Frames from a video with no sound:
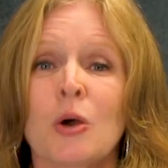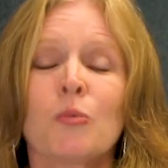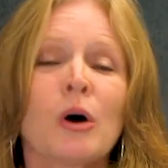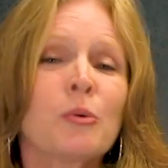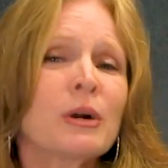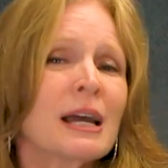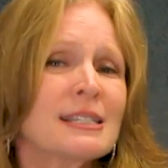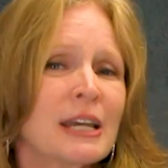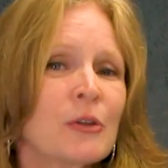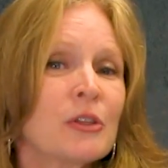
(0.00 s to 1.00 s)
What would I
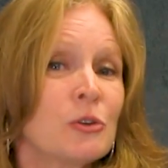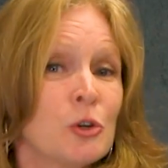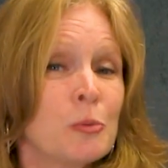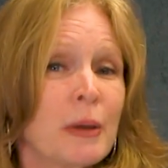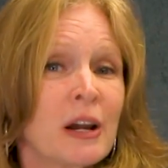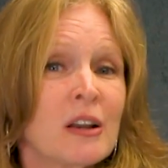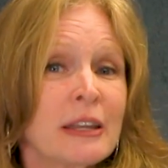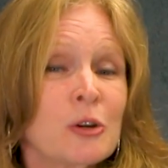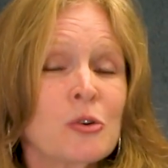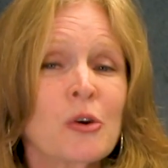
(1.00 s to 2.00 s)
tell the new
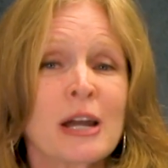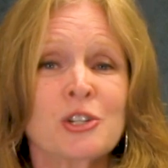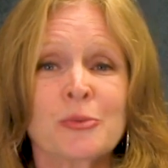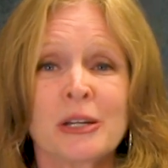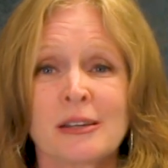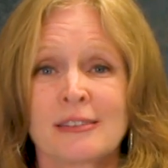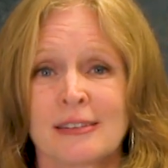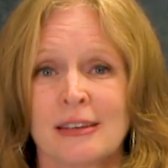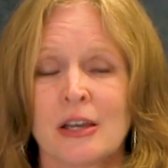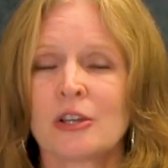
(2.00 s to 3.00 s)
paralegal graduate?
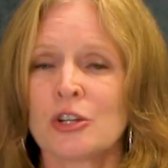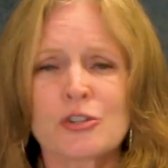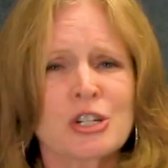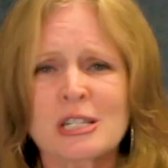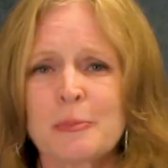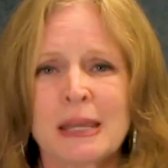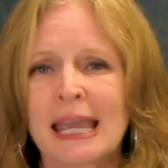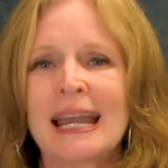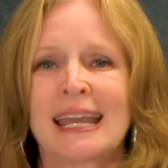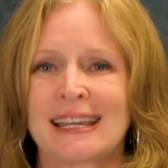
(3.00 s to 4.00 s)
You're just
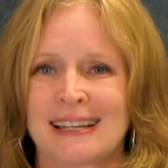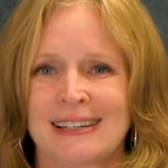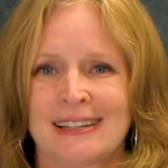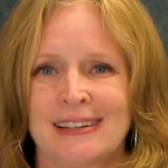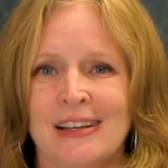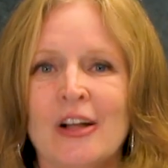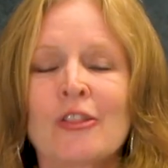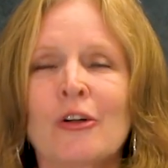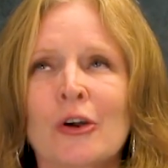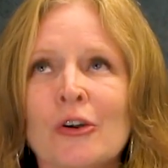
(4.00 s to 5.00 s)
beginning.
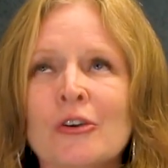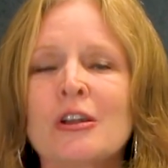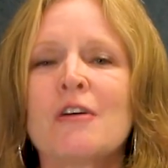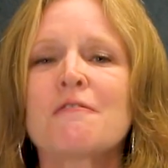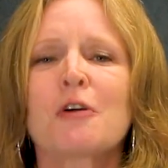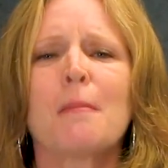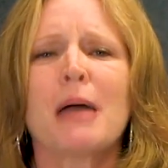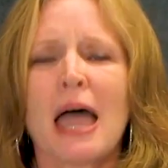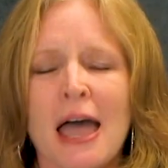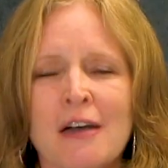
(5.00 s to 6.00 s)
Learn from
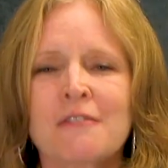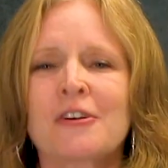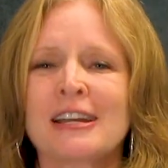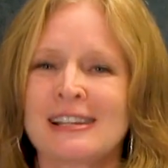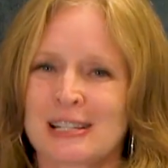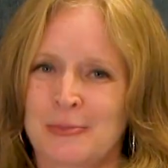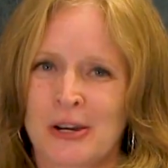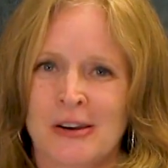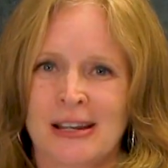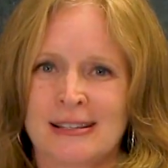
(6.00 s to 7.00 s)
every
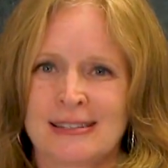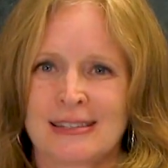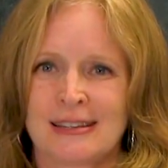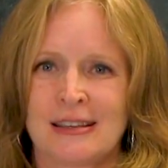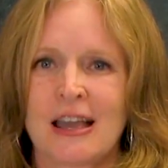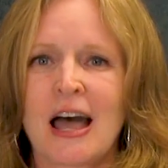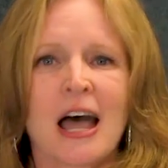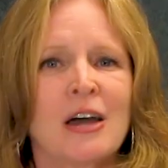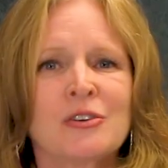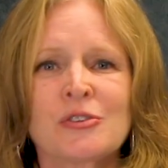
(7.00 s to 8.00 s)
experience.
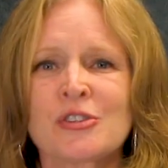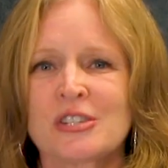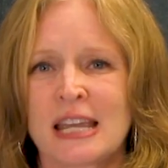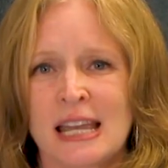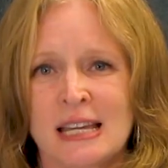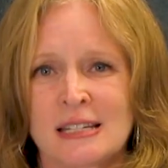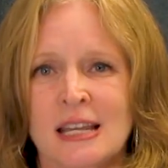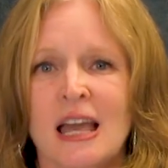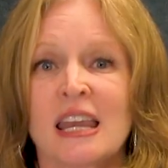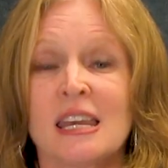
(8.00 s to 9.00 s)
Understand
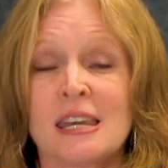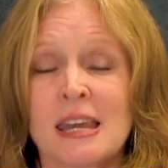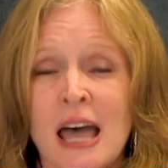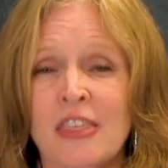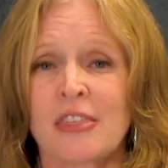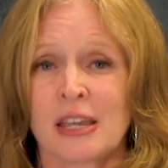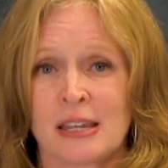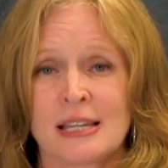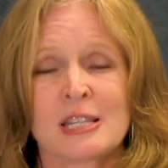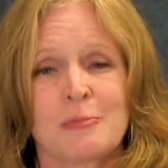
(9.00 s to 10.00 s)
nothing
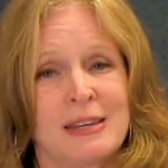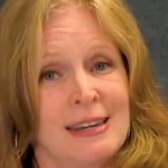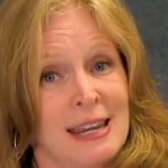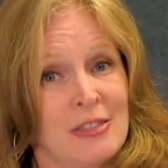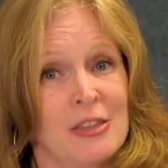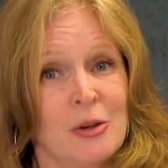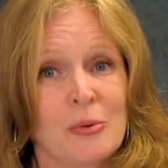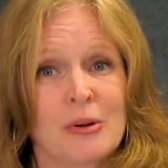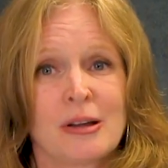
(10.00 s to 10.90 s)
is beneath you.